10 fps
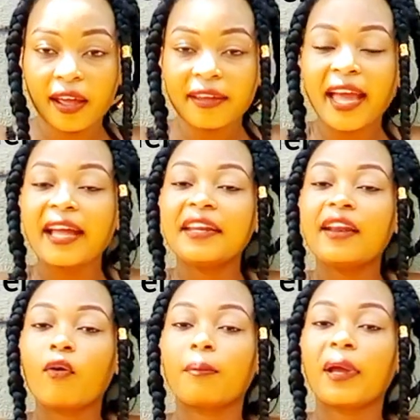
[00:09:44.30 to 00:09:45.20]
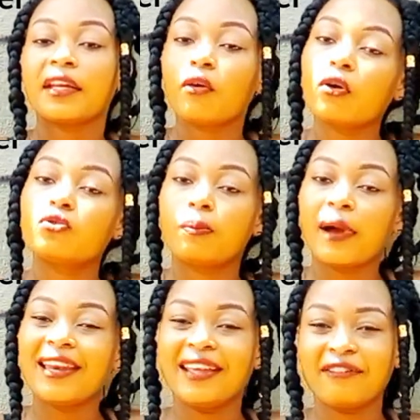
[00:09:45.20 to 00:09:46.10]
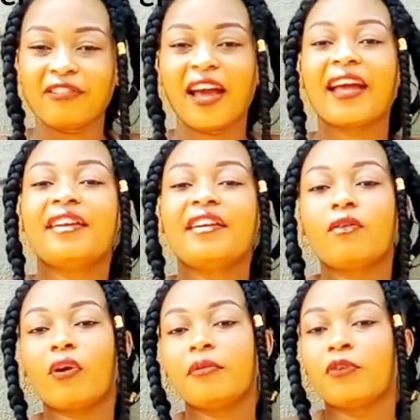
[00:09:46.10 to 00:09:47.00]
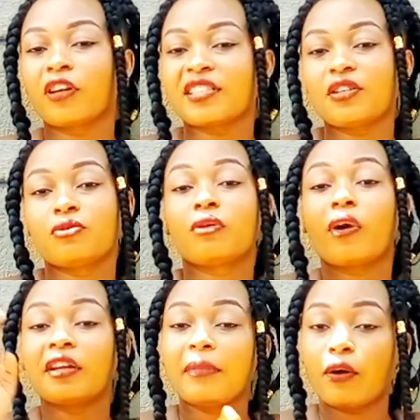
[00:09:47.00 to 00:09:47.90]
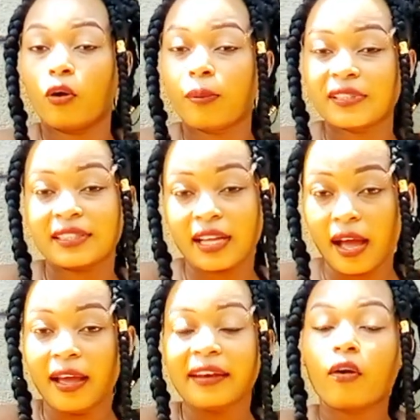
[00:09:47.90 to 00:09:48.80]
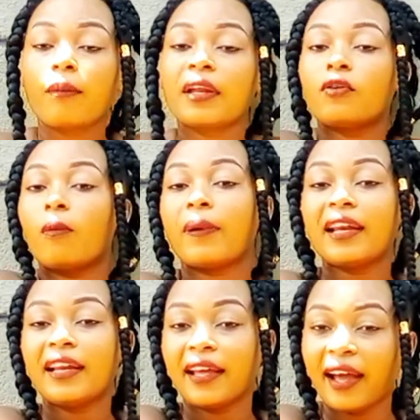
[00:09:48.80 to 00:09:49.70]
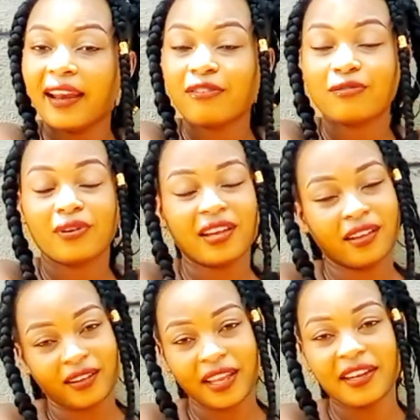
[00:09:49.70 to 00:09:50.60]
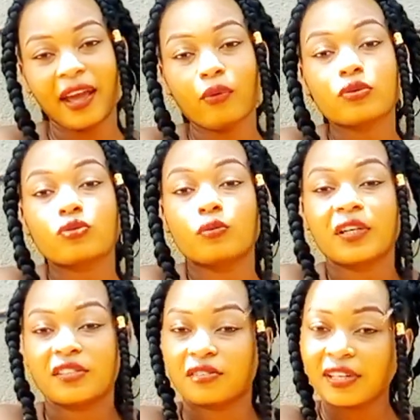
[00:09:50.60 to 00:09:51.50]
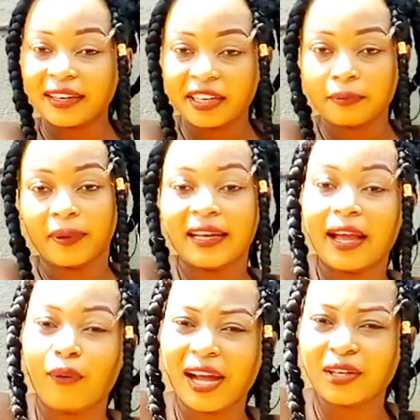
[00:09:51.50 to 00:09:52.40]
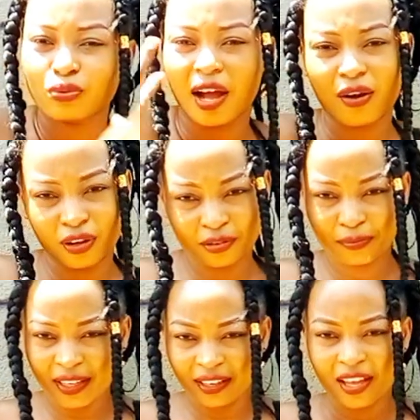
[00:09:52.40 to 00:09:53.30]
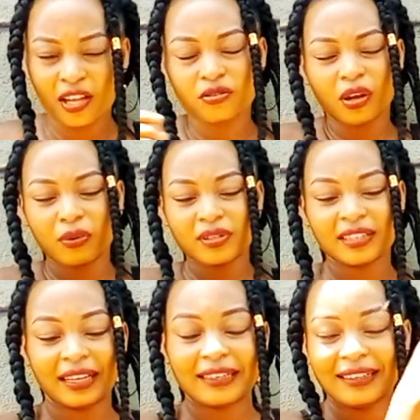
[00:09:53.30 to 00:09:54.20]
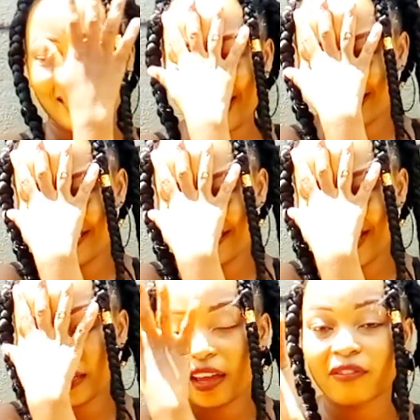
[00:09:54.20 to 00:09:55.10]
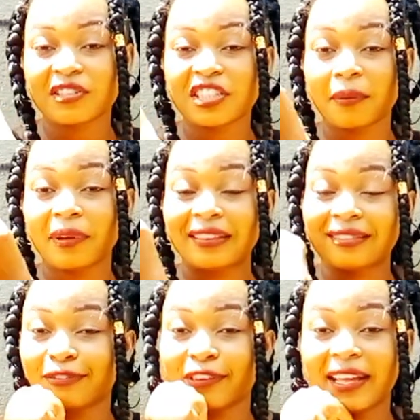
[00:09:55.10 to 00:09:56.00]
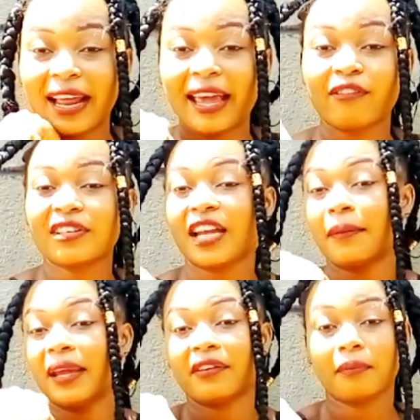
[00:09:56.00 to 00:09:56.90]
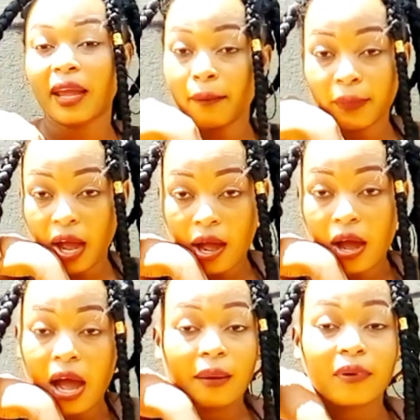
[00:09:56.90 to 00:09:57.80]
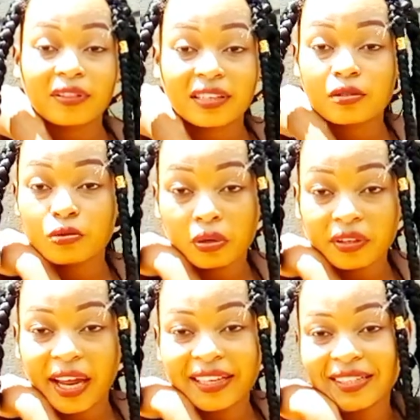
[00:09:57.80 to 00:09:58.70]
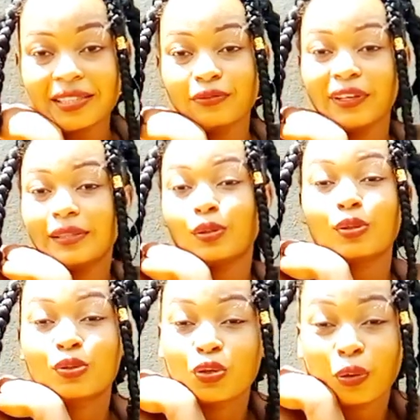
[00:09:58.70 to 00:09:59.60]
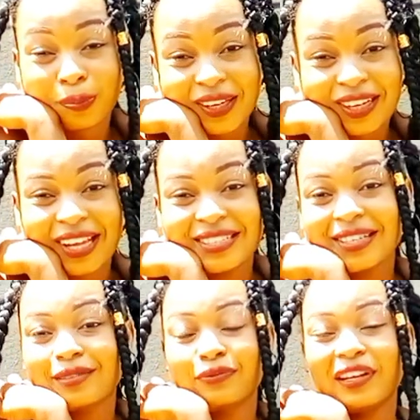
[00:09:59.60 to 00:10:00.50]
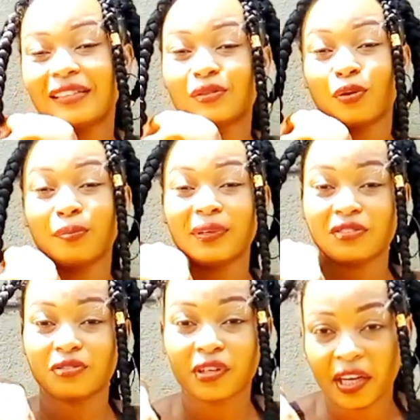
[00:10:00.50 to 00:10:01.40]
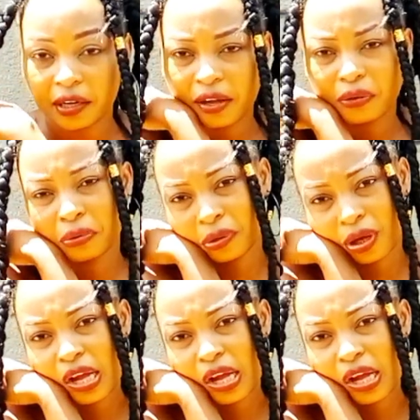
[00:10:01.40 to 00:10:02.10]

yani nakwambia niko tu pale fair, hadi nilikuwa nimeongezea juu, nilikuwa nimekopa. Sasa nakwambia niko pale alafu yani I was so much stranded mbele ya watu a whole me. So I was like, guy, yani every time I remember about this story, I just feel so stupid, I just feel so betrayed, you know.